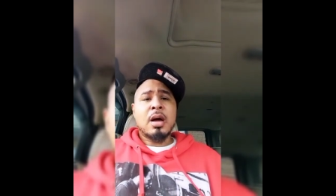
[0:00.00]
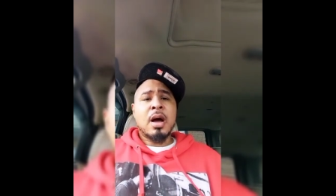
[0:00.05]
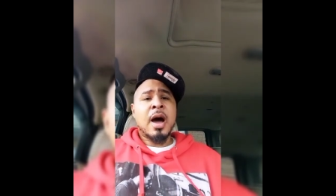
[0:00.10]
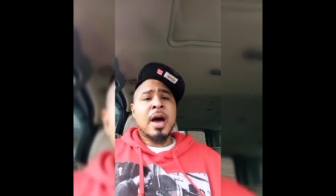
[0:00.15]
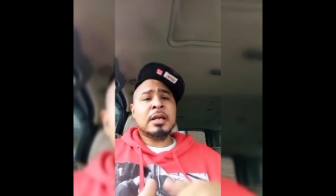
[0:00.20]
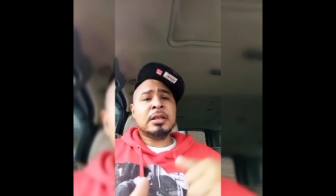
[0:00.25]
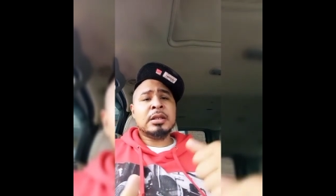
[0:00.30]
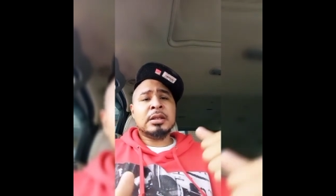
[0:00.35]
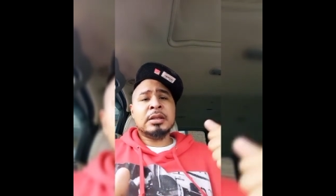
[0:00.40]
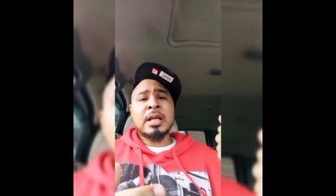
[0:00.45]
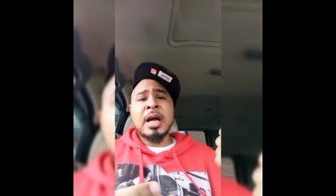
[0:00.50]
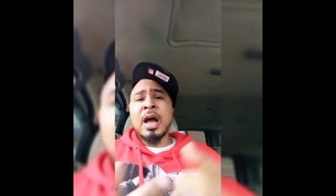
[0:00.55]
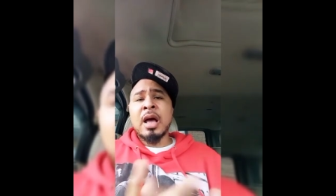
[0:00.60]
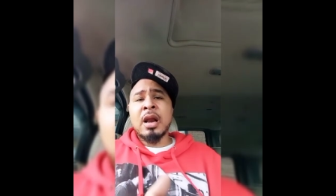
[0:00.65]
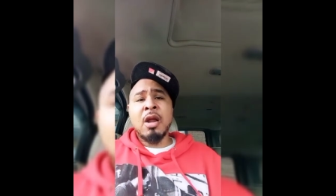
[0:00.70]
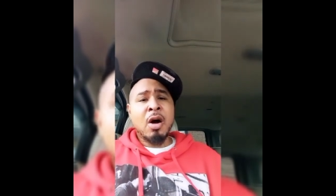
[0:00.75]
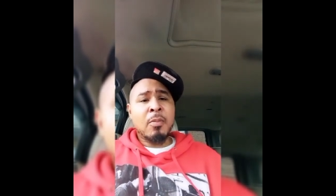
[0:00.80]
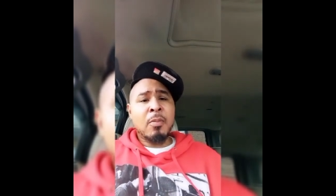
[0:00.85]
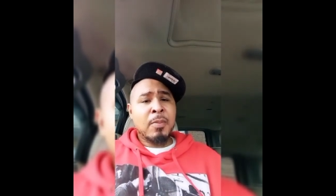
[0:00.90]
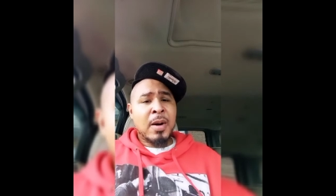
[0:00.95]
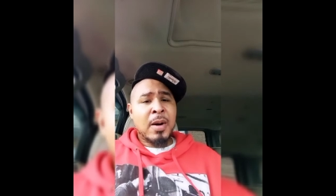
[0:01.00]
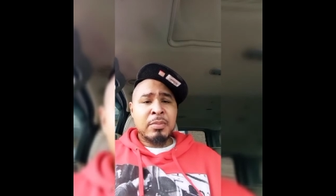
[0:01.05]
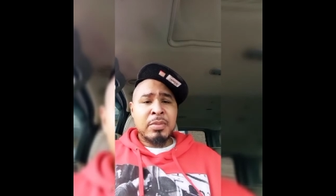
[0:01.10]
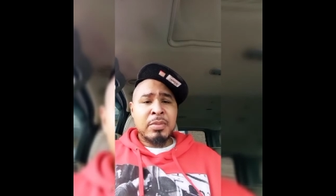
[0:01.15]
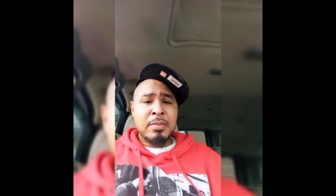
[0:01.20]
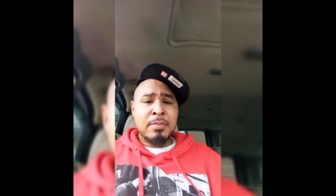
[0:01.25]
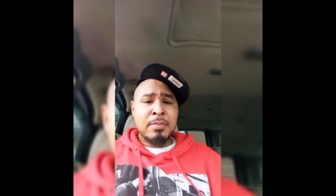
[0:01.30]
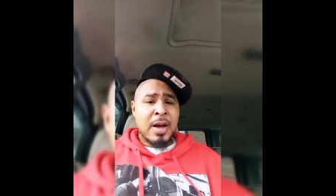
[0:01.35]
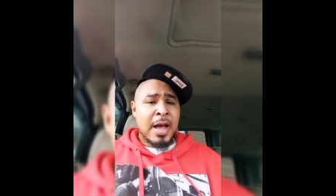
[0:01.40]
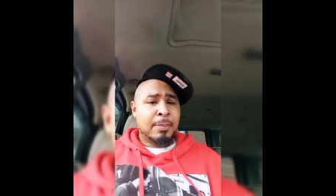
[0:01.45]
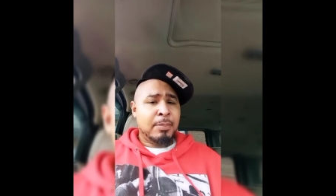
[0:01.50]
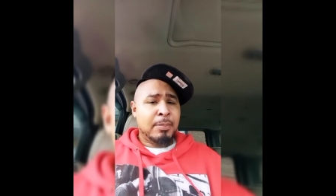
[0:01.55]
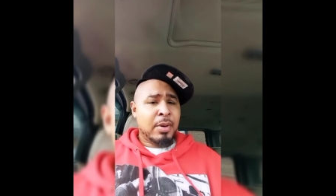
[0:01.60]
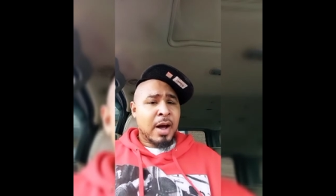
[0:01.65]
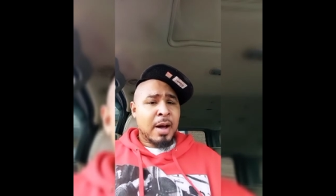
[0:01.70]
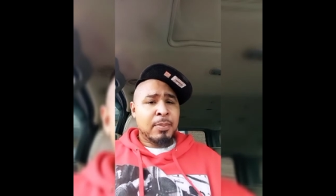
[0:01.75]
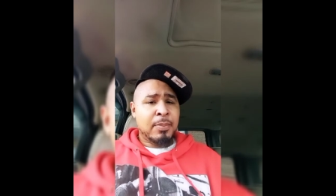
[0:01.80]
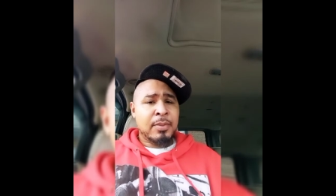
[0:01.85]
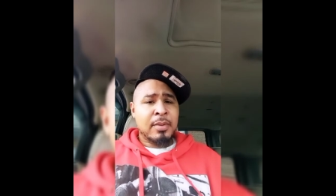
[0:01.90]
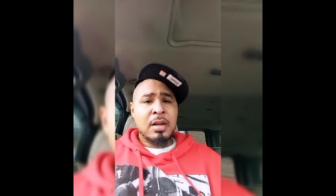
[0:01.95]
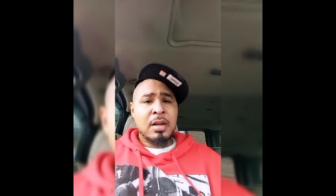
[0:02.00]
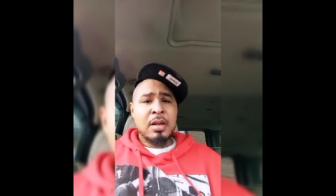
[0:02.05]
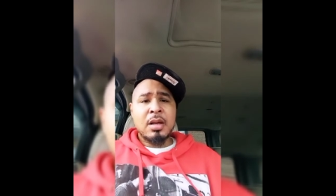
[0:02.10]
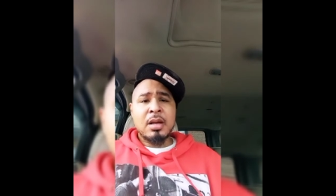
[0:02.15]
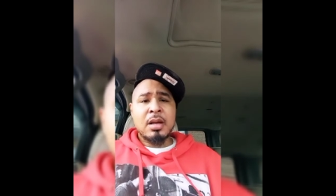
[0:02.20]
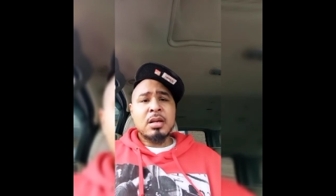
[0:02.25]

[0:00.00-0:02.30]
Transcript: Honest Dialogue about to be back popping.